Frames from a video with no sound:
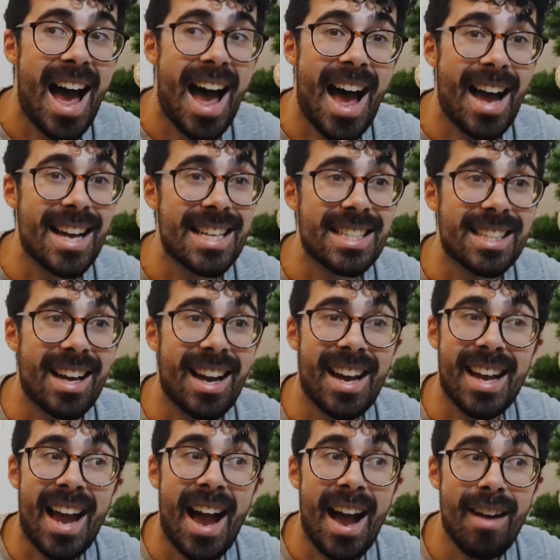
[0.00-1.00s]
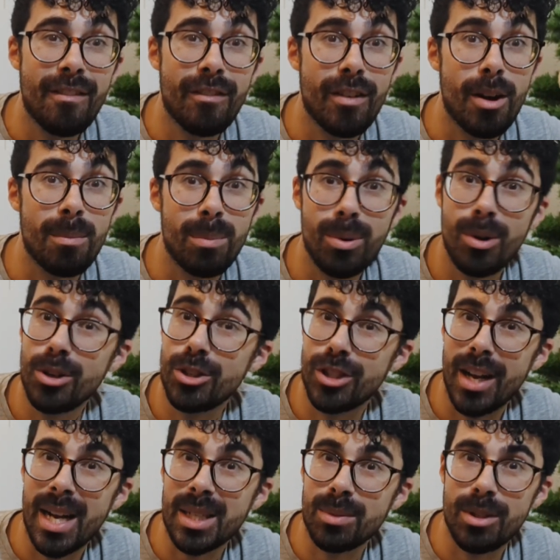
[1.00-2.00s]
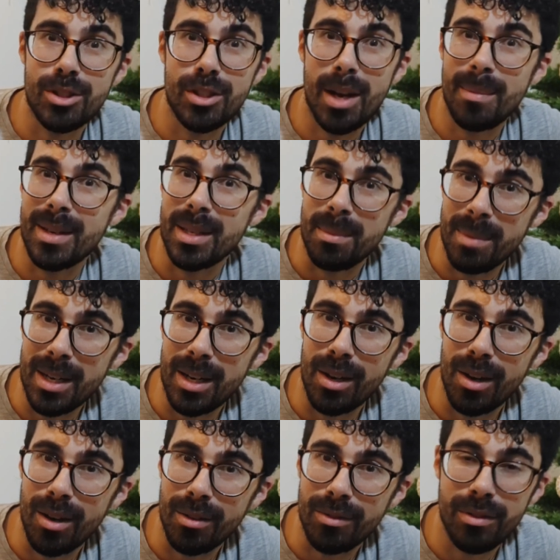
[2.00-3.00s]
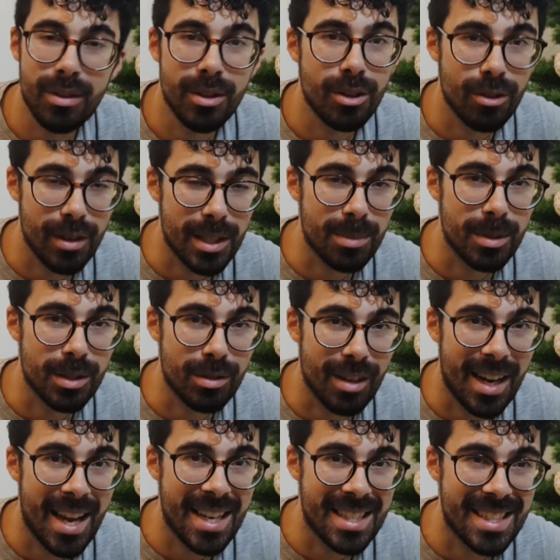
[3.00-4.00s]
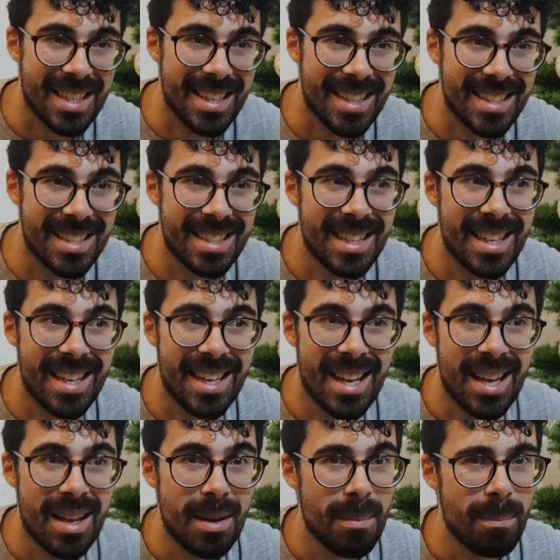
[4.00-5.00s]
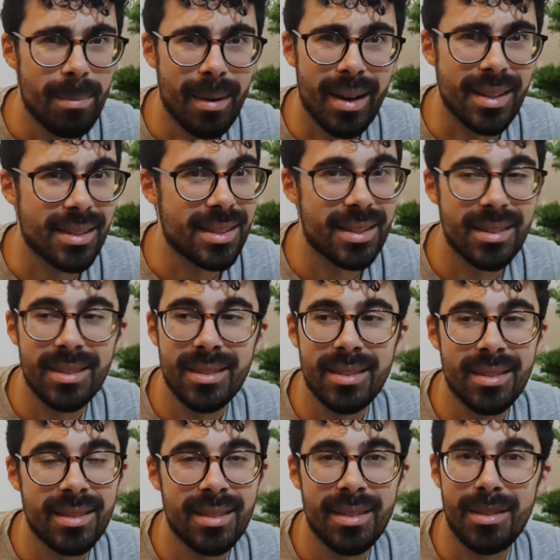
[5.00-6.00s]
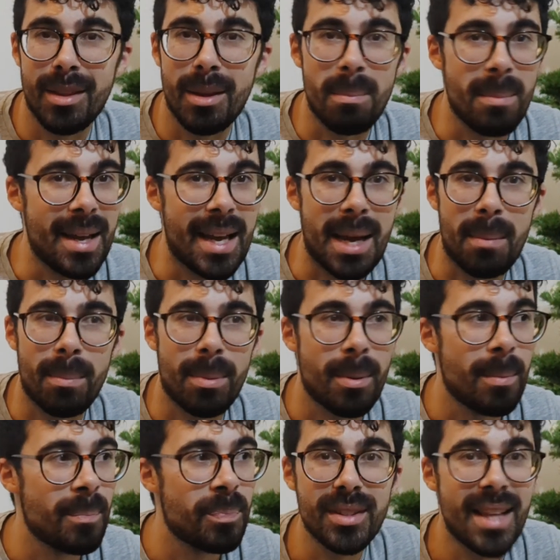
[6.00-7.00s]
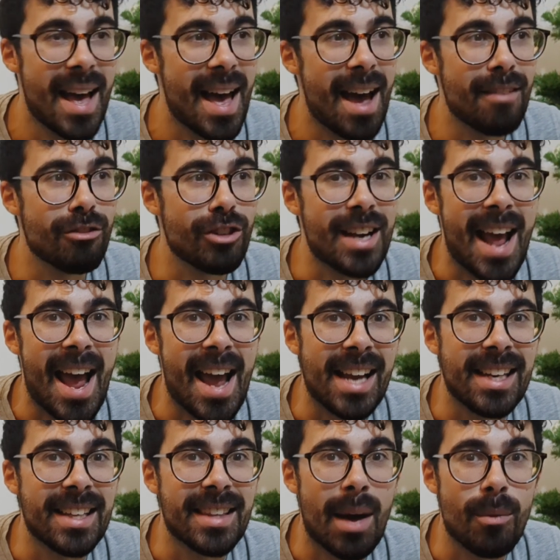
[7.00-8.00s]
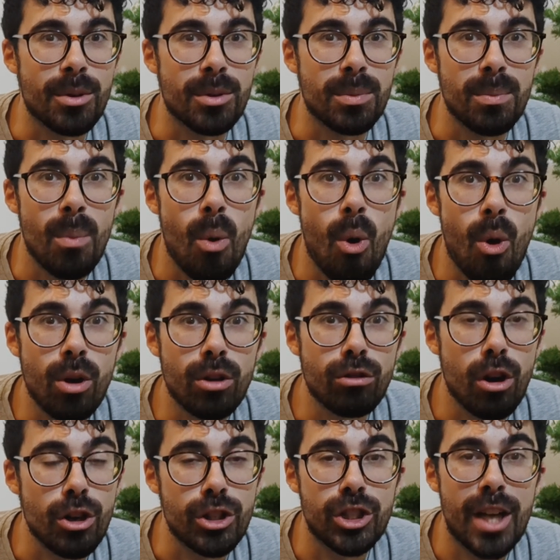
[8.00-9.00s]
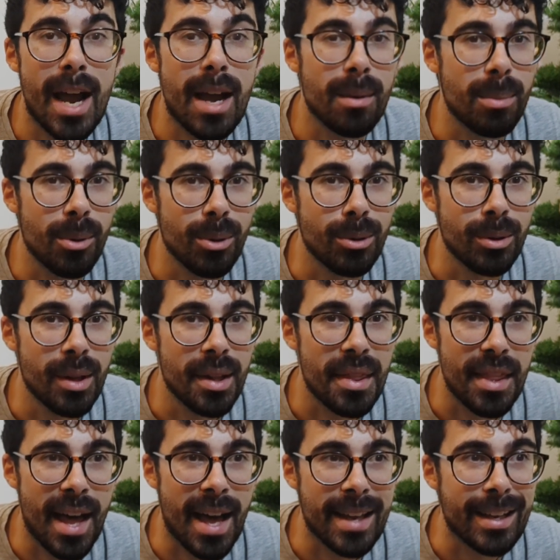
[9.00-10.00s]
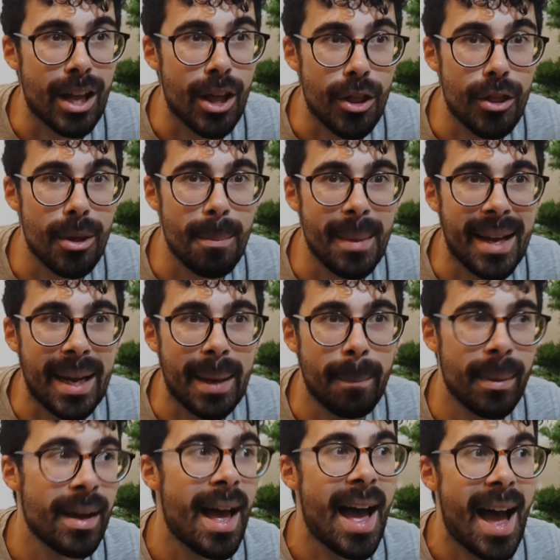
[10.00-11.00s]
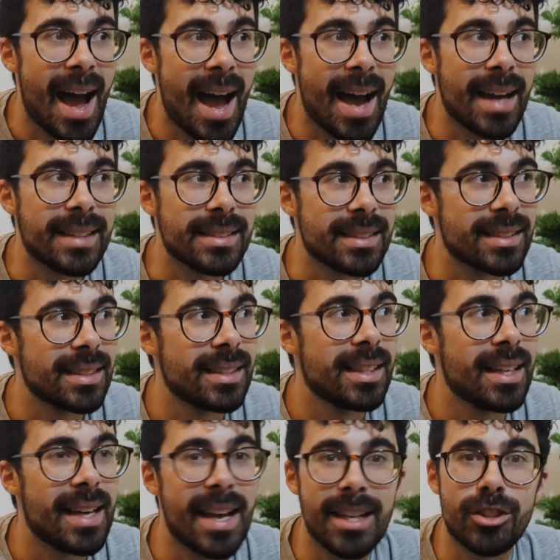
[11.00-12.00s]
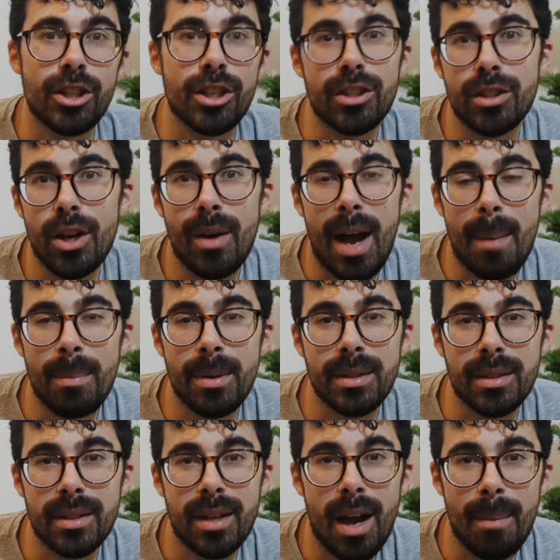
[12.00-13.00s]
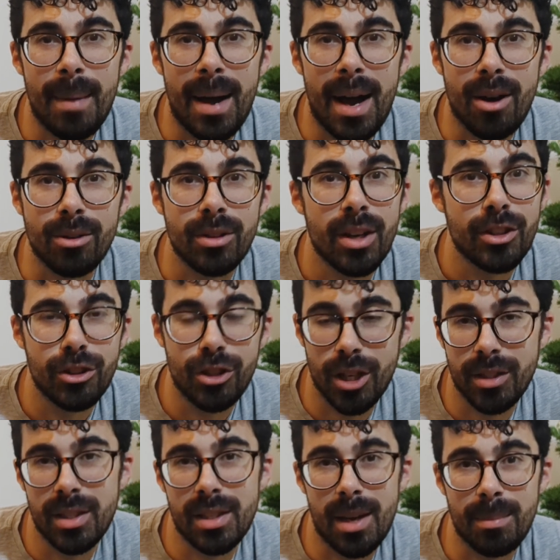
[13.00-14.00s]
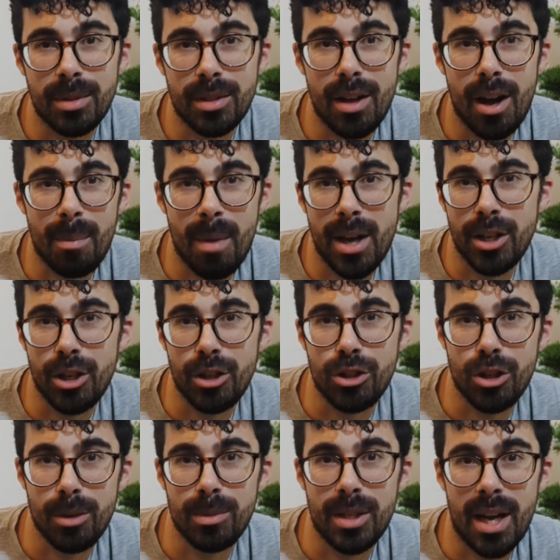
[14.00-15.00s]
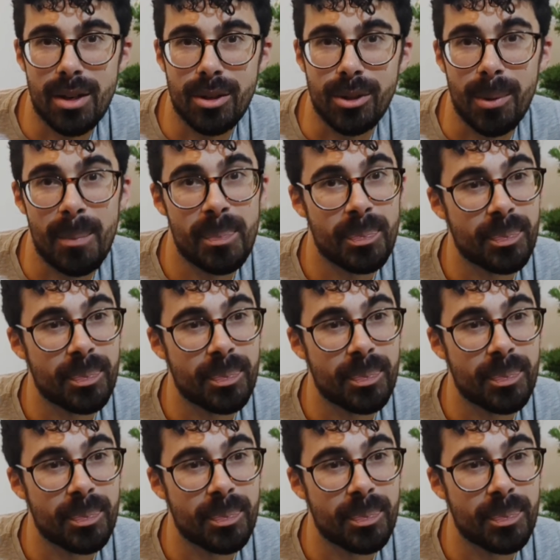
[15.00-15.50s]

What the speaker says: and I have a project which I'm in the middle of, Christmas related, but the Meep. Was there ever an alien that was more crochetable than the Meep? And it just so happens to come out just as I'm starting my YouTube channel.